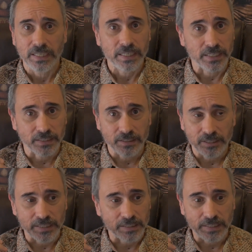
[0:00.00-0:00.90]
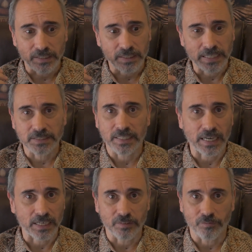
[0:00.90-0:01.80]
He lays it
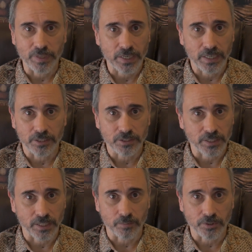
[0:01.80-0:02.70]
out in very understandable